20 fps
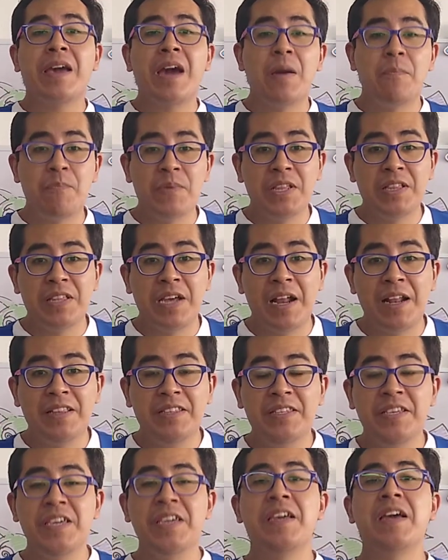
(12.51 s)

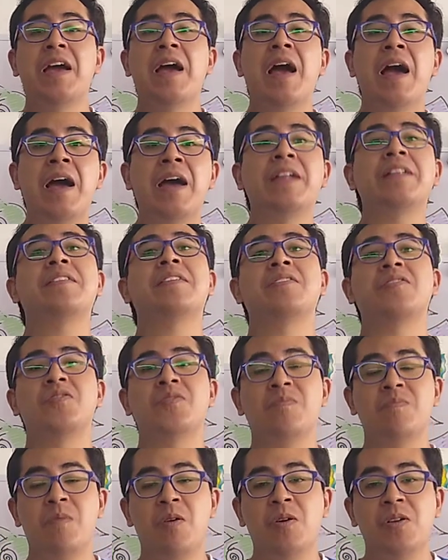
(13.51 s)
capital D and
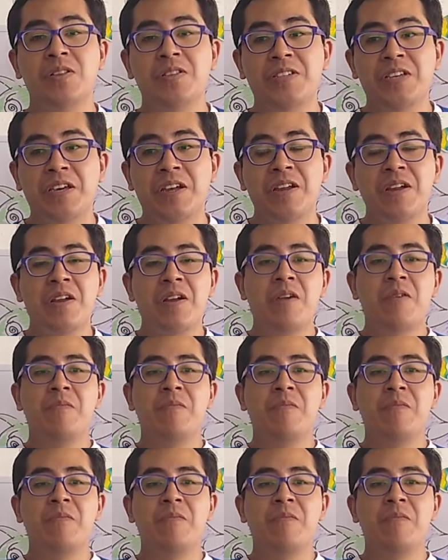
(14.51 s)
small d.